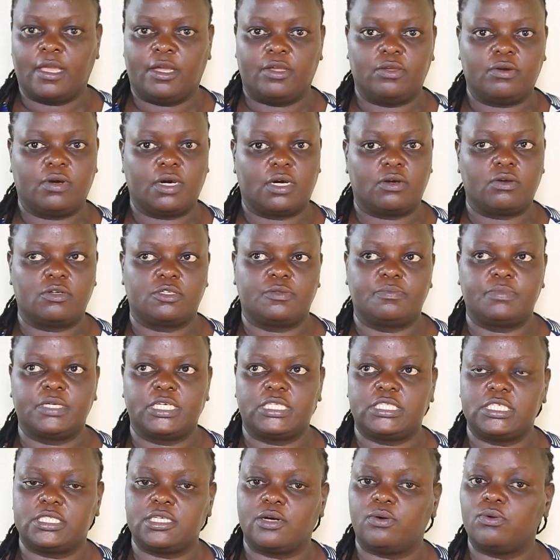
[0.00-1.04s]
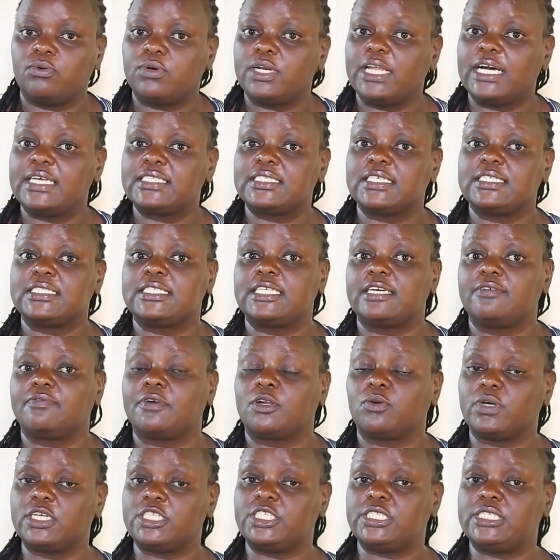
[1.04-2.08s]
You cannot be a teacher who doesn't
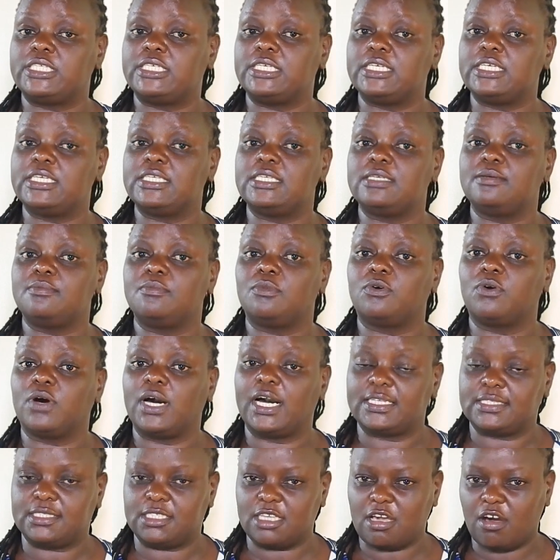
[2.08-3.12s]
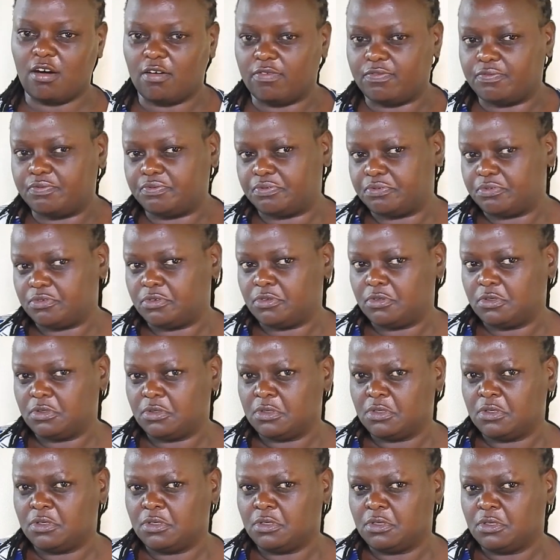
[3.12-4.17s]
evaluate him or herself.
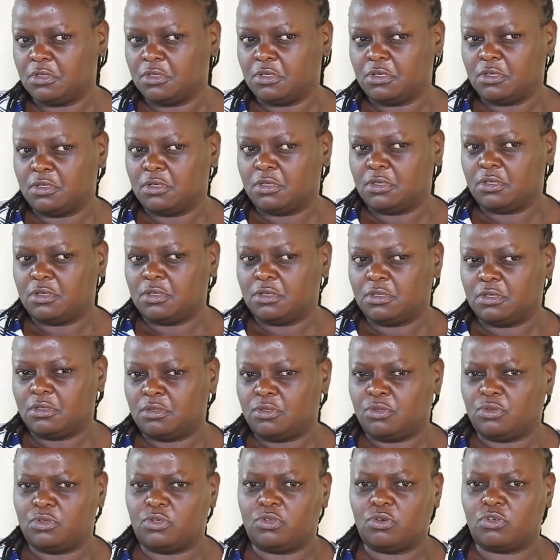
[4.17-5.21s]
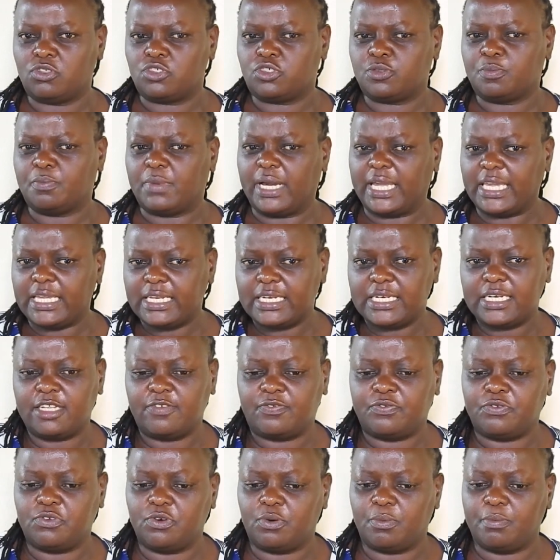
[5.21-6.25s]
You don't mind
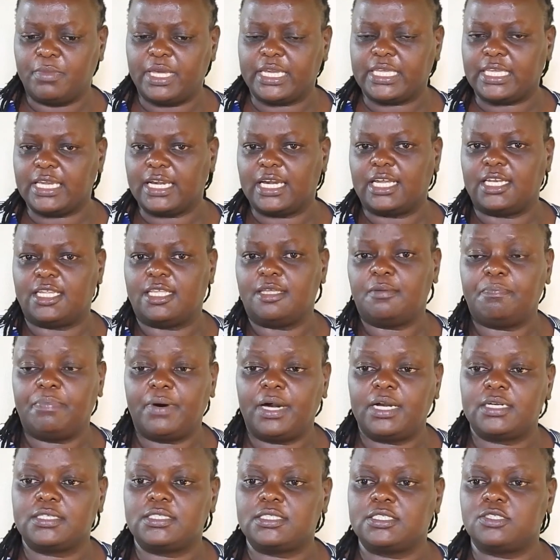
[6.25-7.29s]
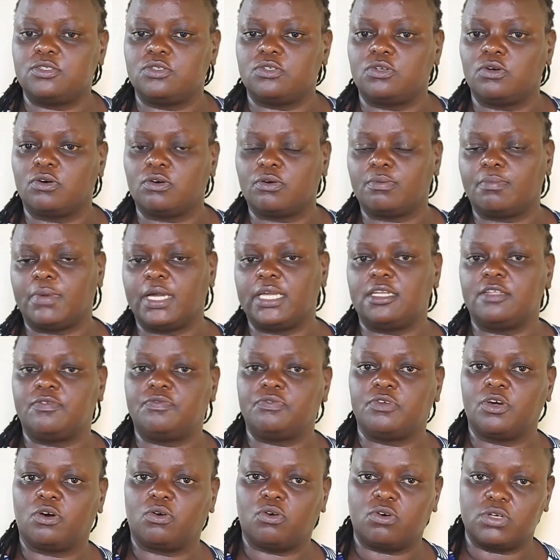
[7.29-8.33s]
if you're making an impact. You don't mind
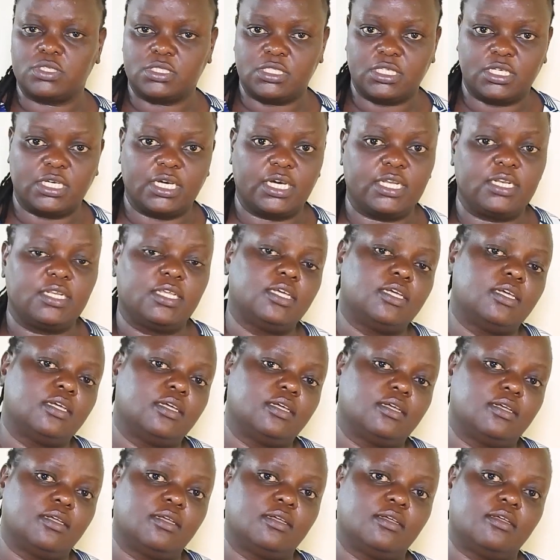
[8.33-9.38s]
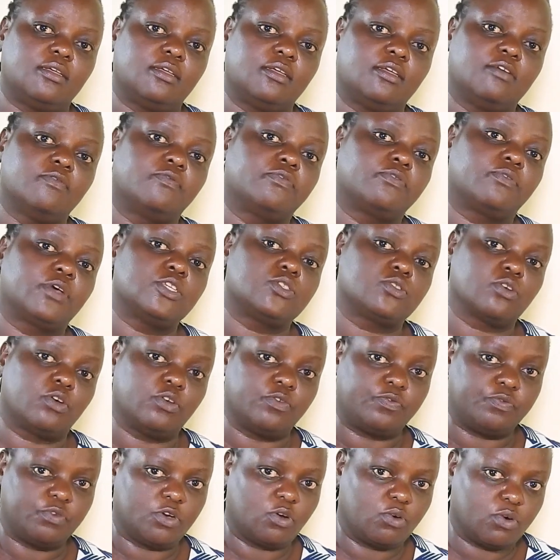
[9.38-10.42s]
if you're causing any influence or
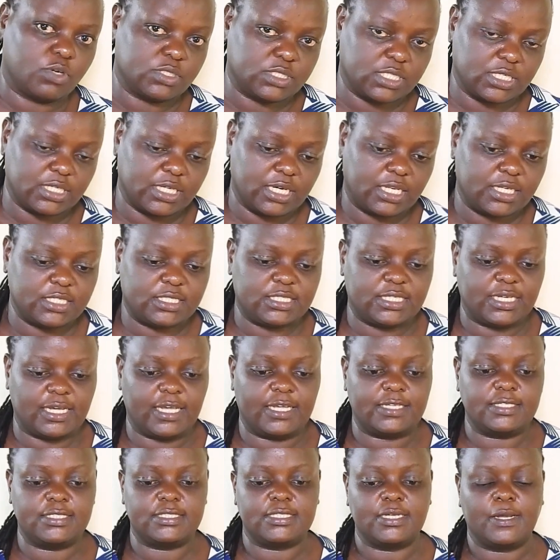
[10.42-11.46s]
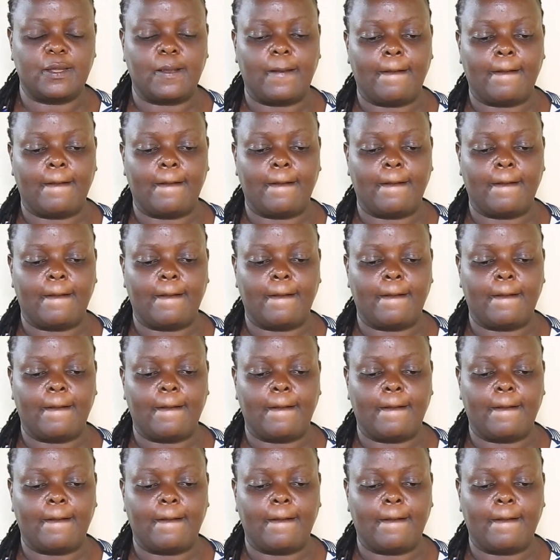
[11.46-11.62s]
if you're causing any change.